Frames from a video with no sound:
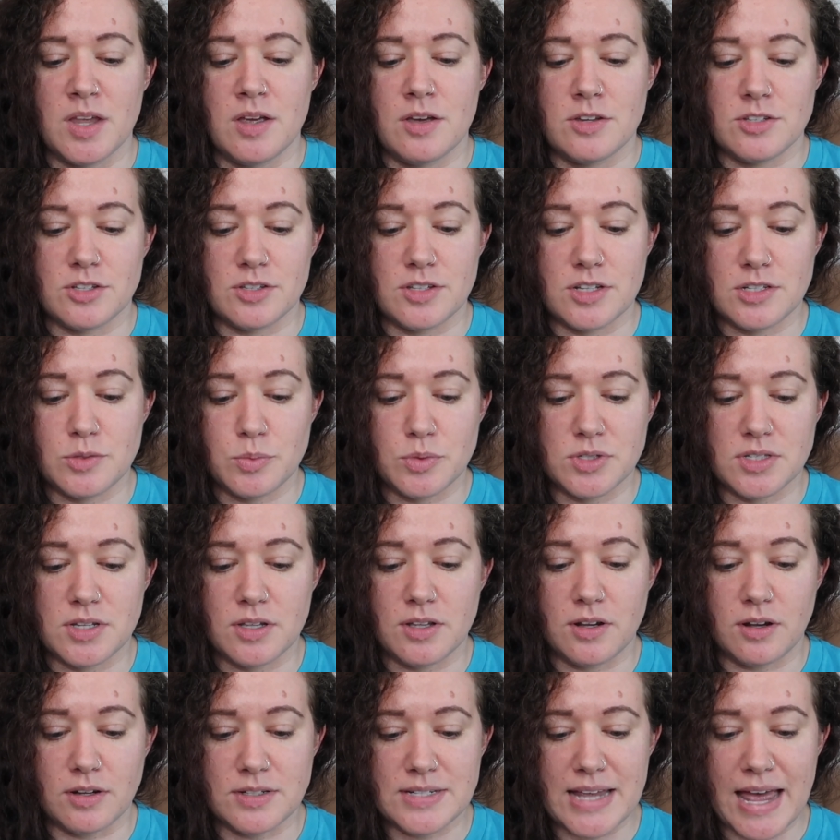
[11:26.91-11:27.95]
So this was a
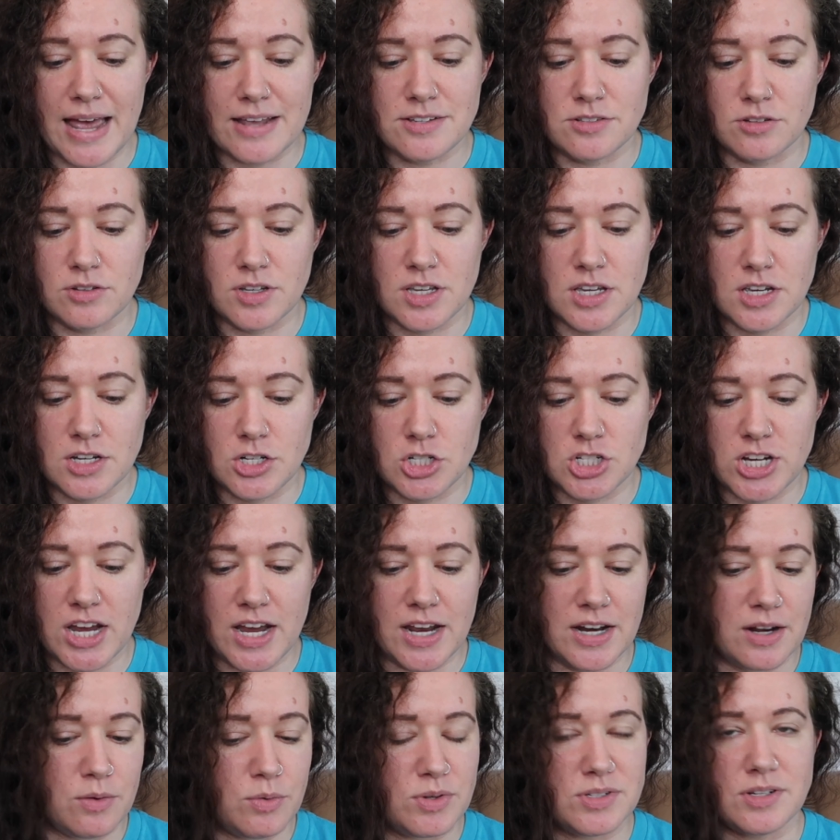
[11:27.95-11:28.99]
little tassel
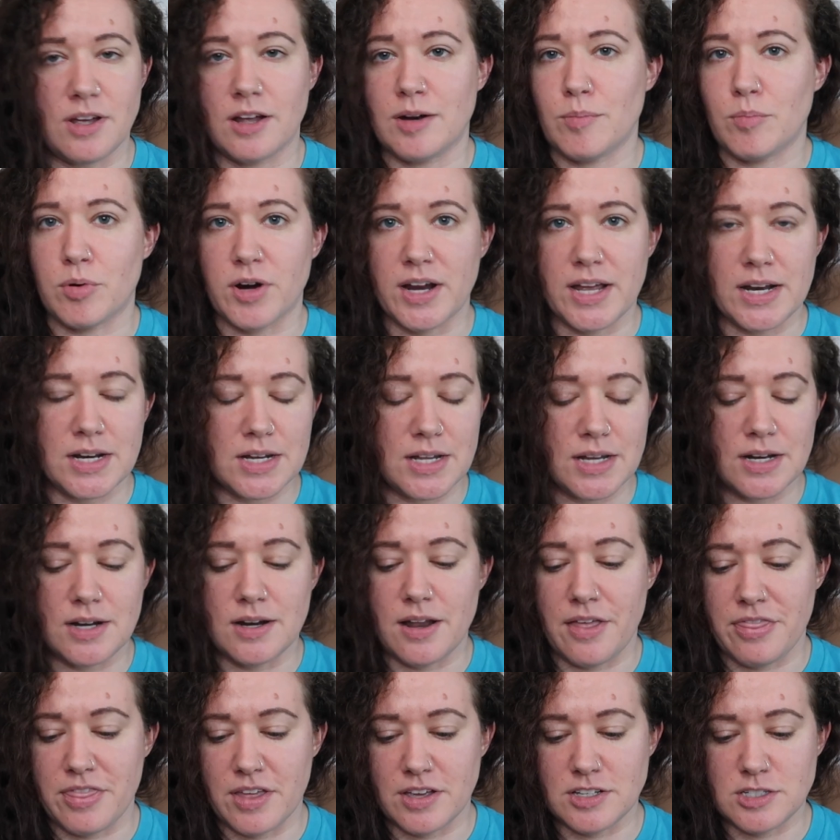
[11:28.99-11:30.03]
keychain. It was unbranded,
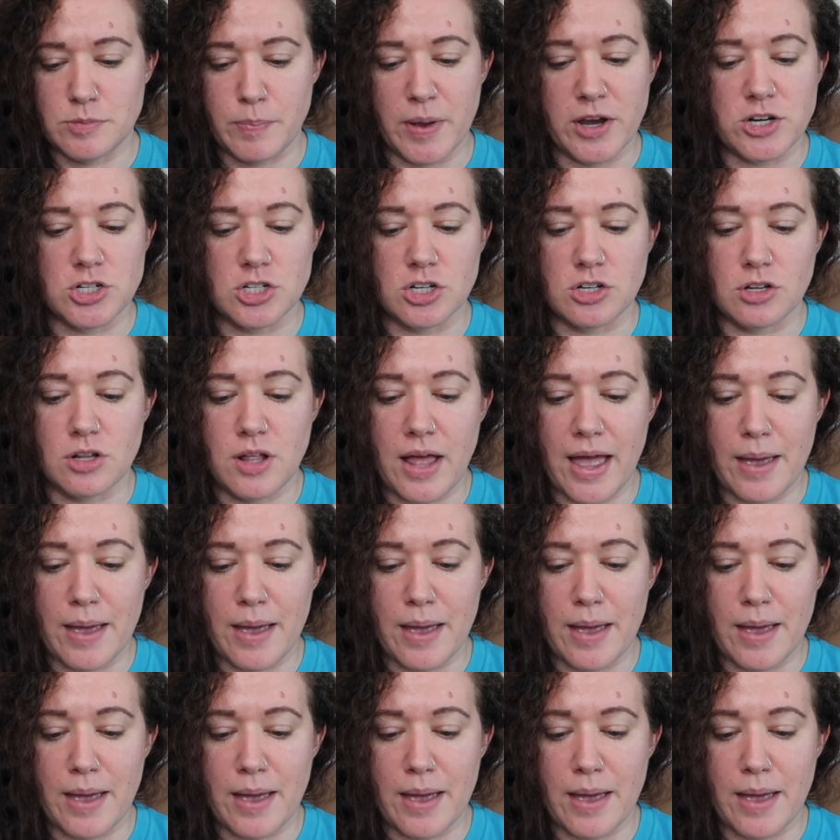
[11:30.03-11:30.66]
nothing special.